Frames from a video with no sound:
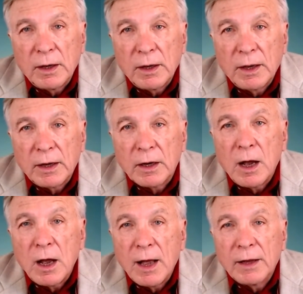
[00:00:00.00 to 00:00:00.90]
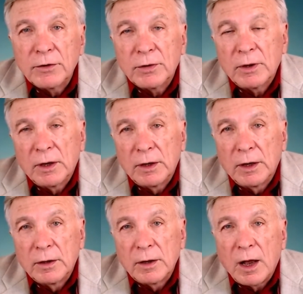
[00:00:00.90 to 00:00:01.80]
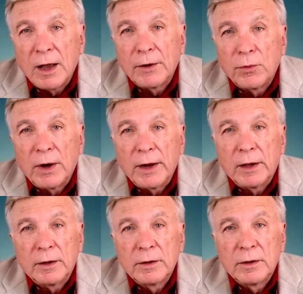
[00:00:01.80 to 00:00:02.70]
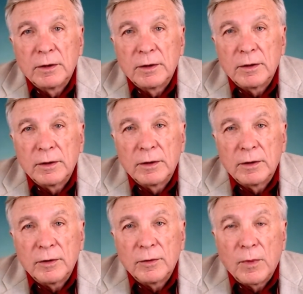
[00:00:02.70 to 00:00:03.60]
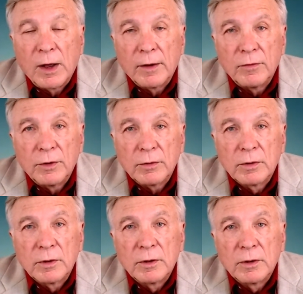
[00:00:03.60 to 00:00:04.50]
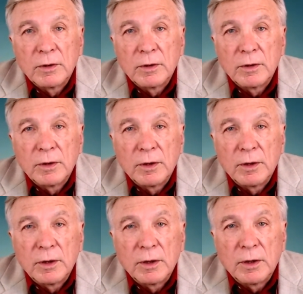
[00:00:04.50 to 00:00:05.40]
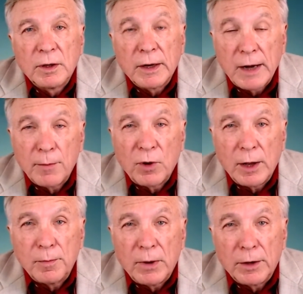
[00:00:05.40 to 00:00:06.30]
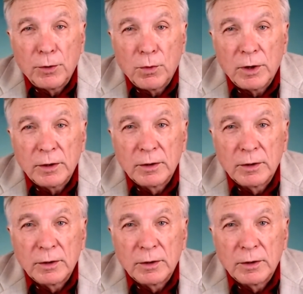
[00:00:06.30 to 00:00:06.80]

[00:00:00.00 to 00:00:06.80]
and Kant, and then Ayn Rand, in my view. And I'm right, by the way.